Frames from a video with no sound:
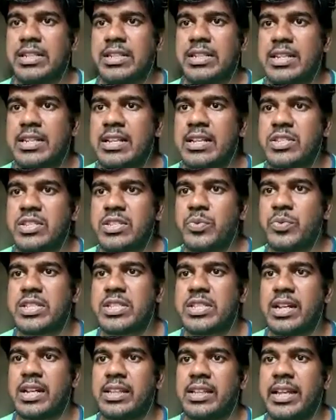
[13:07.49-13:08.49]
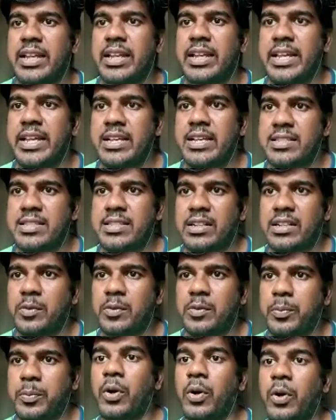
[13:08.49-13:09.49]
tells you which are the areas that are
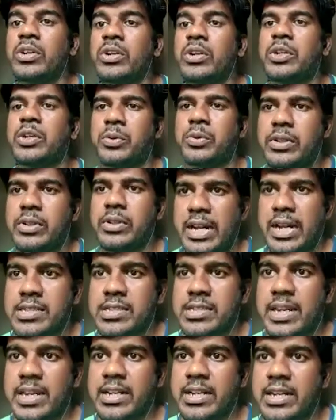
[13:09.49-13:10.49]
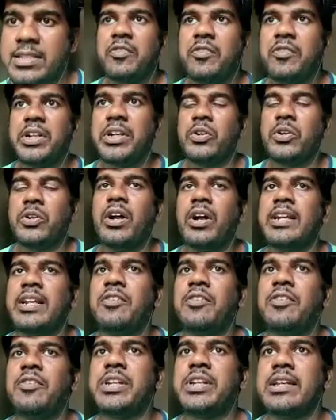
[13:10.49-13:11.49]
prone to landslides. We do not have
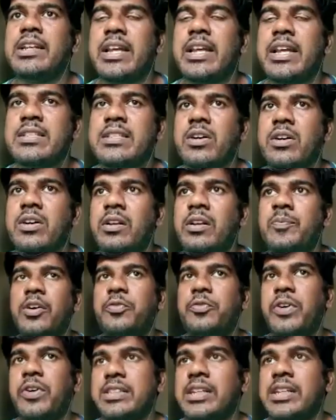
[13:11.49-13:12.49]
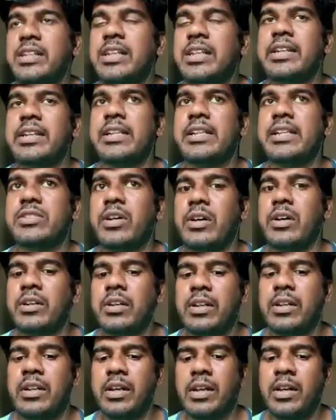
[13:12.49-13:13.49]
further details
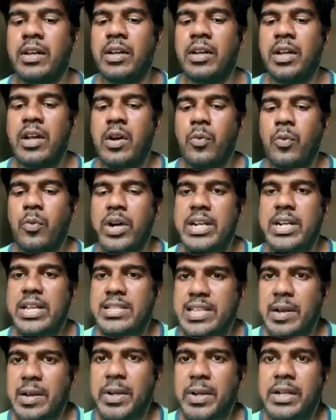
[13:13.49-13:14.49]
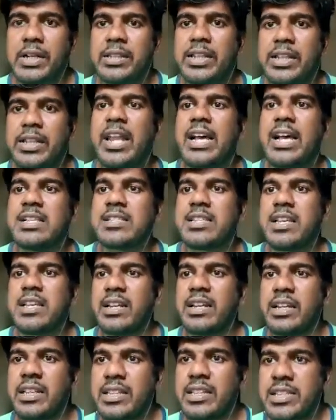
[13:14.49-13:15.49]
on what has happened in the last year
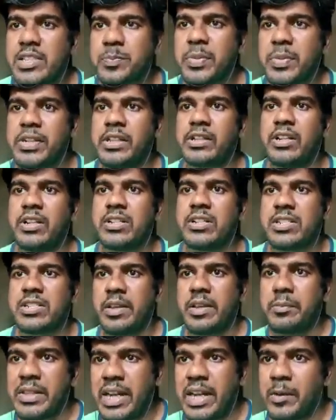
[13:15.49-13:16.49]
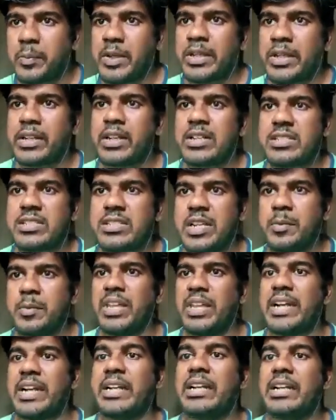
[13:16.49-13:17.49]
in this particular stream, that particular stream.
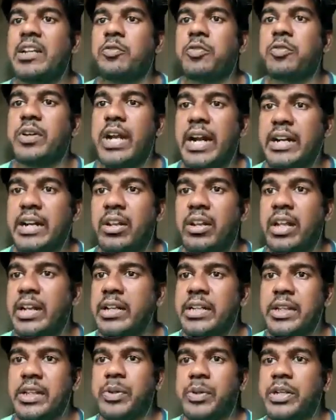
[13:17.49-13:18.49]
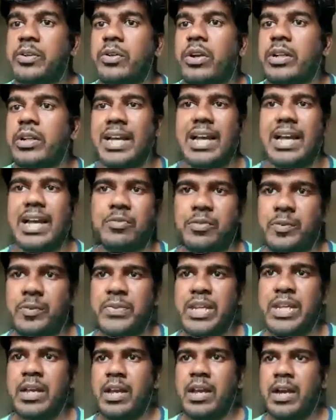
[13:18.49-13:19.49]
That kind of granularity we do not have.
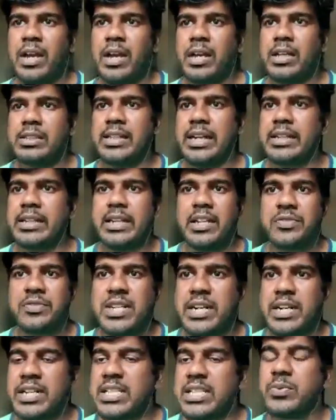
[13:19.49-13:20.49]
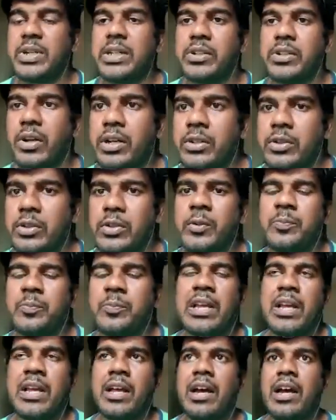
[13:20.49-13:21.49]
That kind of studies we do not know.
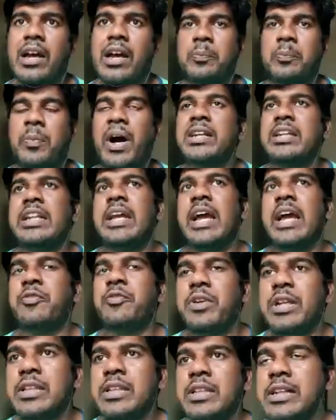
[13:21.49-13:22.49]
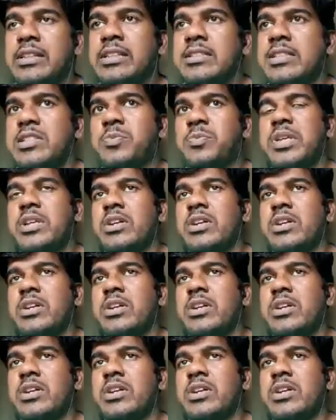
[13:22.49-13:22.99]
Partly, I feel that this is because